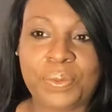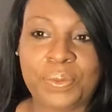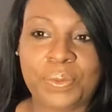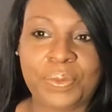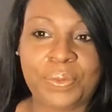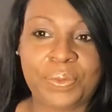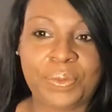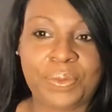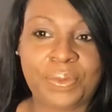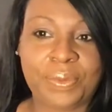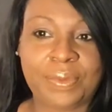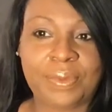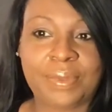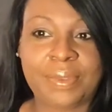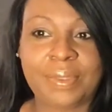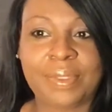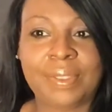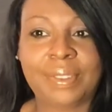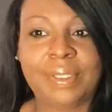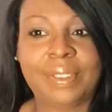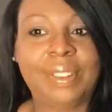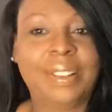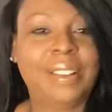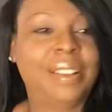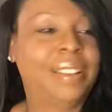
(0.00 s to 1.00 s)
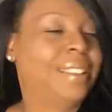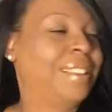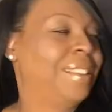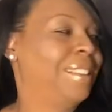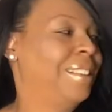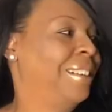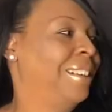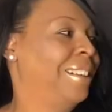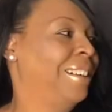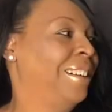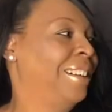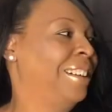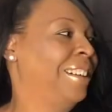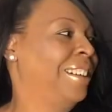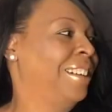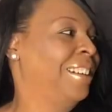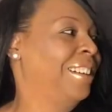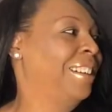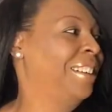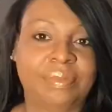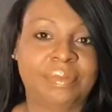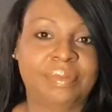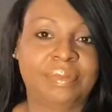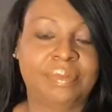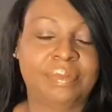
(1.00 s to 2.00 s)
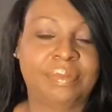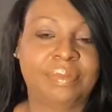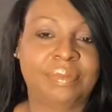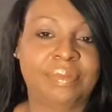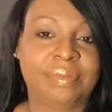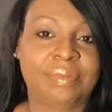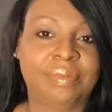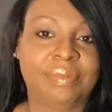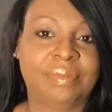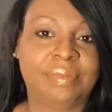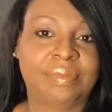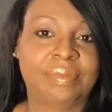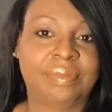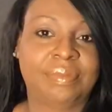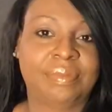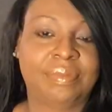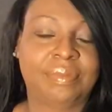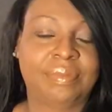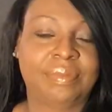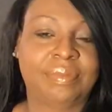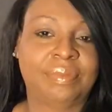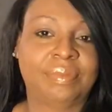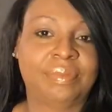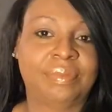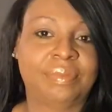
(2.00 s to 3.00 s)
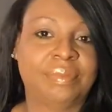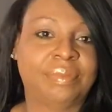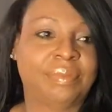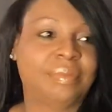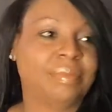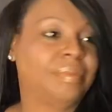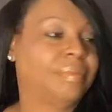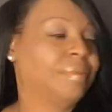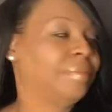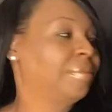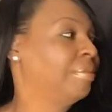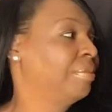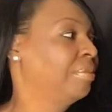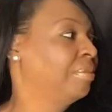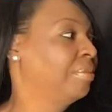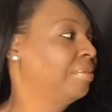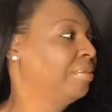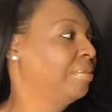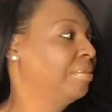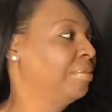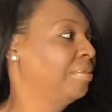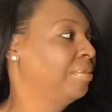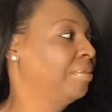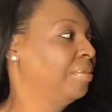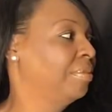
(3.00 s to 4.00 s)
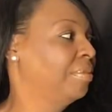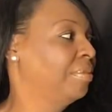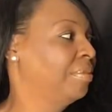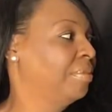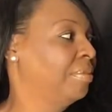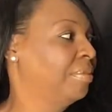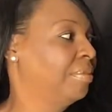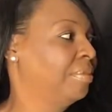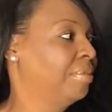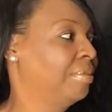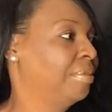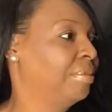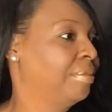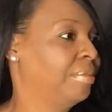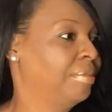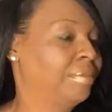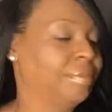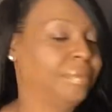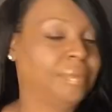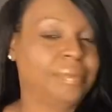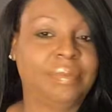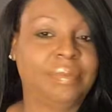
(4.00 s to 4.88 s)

This person isn't speaking.